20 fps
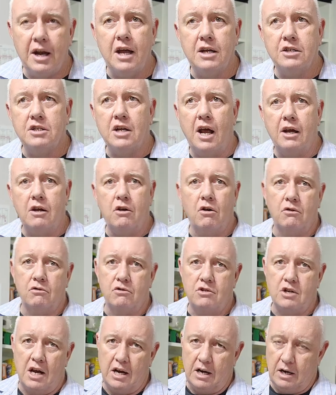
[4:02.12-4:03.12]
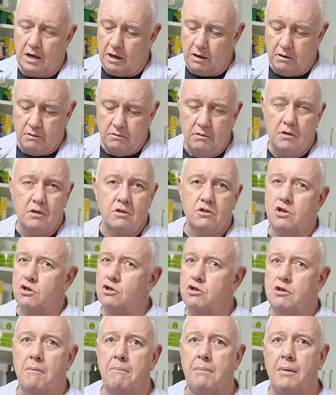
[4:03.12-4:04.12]
airtight container. It's as
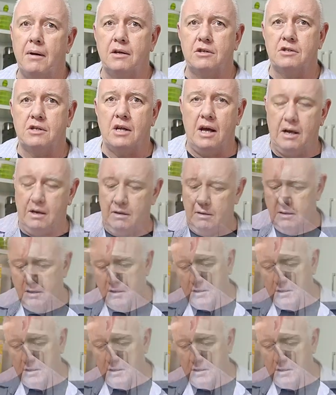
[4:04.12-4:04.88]
simple as that.